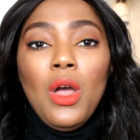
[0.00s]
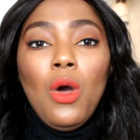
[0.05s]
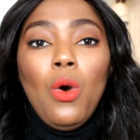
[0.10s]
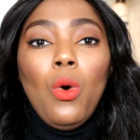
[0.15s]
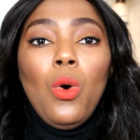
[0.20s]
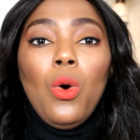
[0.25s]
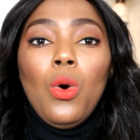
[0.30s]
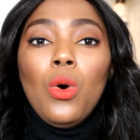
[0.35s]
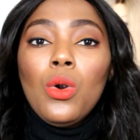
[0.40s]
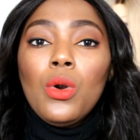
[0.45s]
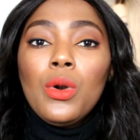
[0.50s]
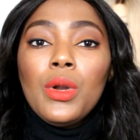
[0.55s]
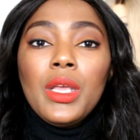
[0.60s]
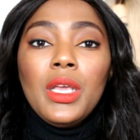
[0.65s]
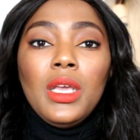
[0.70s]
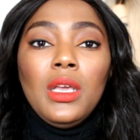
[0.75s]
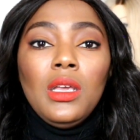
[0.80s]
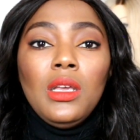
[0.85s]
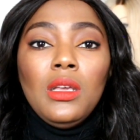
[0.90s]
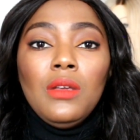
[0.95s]
Or
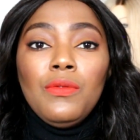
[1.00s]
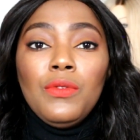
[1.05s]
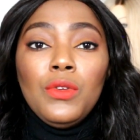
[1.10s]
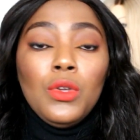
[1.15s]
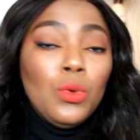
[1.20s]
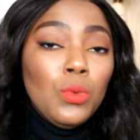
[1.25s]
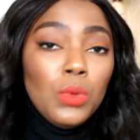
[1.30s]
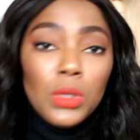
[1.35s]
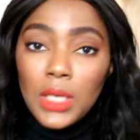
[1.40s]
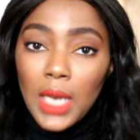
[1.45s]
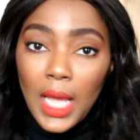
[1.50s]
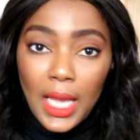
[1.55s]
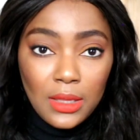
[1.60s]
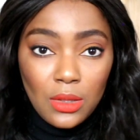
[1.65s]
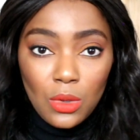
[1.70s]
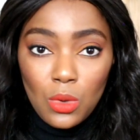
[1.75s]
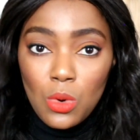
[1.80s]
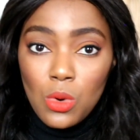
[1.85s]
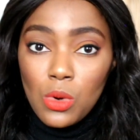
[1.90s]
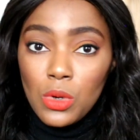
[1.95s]
if you would like
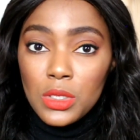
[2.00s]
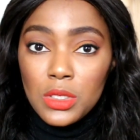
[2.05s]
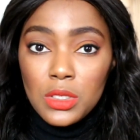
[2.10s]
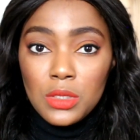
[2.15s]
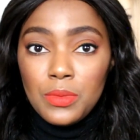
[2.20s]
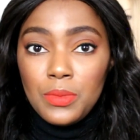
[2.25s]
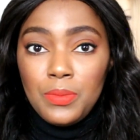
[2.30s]
the course,